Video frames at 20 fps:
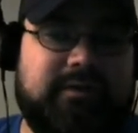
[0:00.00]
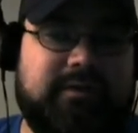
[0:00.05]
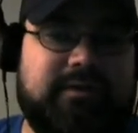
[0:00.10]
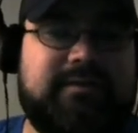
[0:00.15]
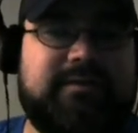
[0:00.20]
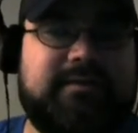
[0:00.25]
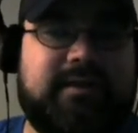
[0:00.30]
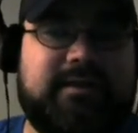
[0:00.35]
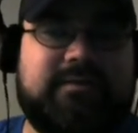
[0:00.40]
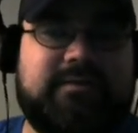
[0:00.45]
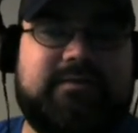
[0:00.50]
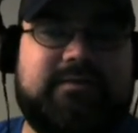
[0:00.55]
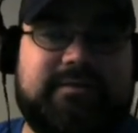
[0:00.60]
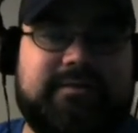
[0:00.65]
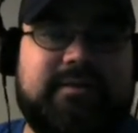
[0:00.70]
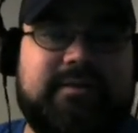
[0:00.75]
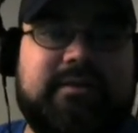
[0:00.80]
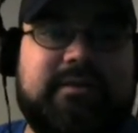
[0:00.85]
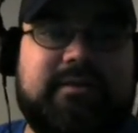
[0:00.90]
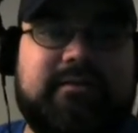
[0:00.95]
He's actually
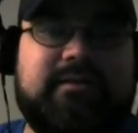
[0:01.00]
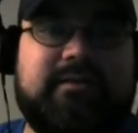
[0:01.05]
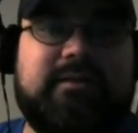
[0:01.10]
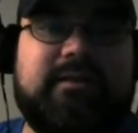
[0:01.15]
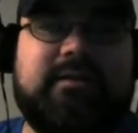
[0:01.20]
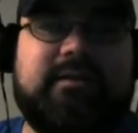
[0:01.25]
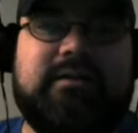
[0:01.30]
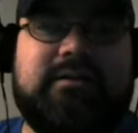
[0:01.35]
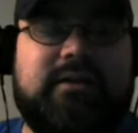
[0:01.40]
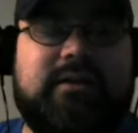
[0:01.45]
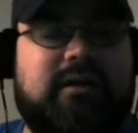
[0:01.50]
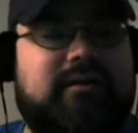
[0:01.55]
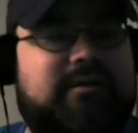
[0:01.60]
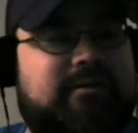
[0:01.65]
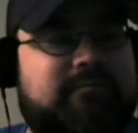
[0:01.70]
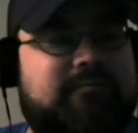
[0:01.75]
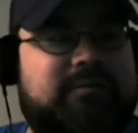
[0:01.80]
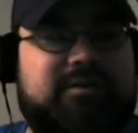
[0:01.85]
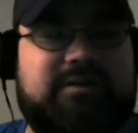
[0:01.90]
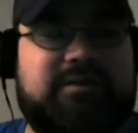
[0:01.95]
said, y'all
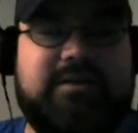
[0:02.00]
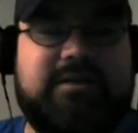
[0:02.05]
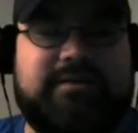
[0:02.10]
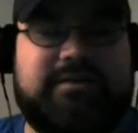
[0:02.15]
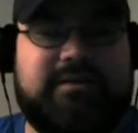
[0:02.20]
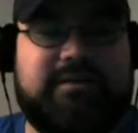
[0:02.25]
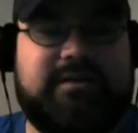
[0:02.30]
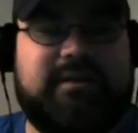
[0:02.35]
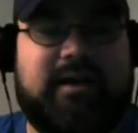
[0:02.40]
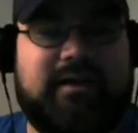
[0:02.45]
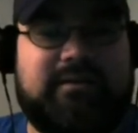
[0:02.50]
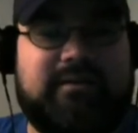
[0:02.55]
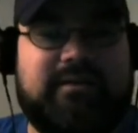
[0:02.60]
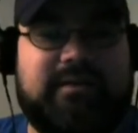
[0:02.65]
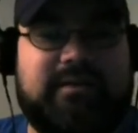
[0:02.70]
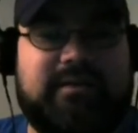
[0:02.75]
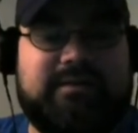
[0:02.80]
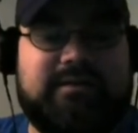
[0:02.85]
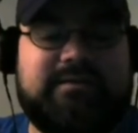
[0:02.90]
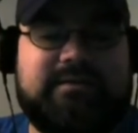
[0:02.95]
give him a chance. I
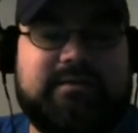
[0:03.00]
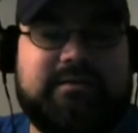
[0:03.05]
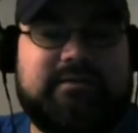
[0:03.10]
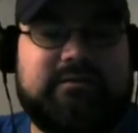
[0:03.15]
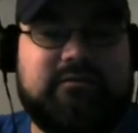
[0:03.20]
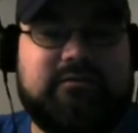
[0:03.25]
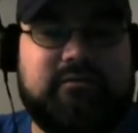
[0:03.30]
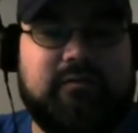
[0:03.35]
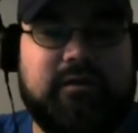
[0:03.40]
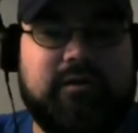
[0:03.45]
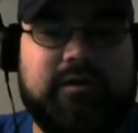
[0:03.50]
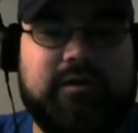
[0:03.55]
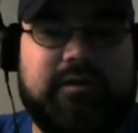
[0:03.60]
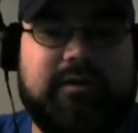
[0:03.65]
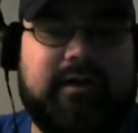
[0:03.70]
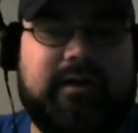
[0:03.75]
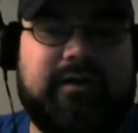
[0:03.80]
think he's going to do great.